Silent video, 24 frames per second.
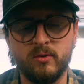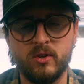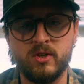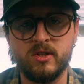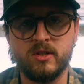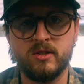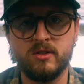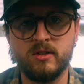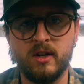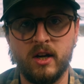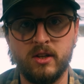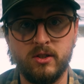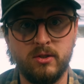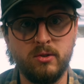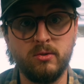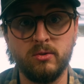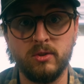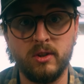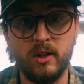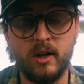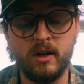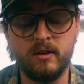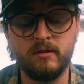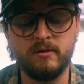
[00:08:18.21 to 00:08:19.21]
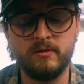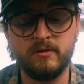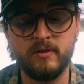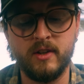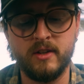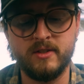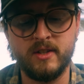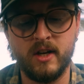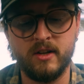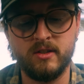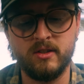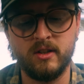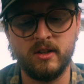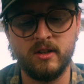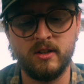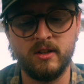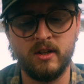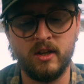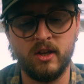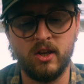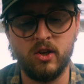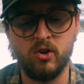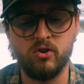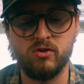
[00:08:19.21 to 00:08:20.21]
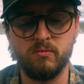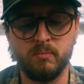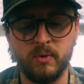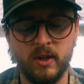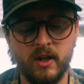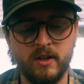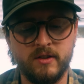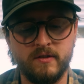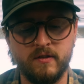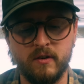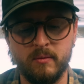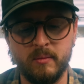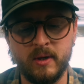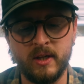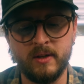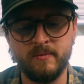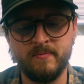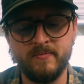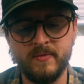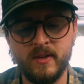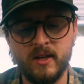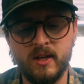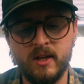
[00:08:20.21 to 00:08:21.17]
which I do love. That's actually a huge plus for me.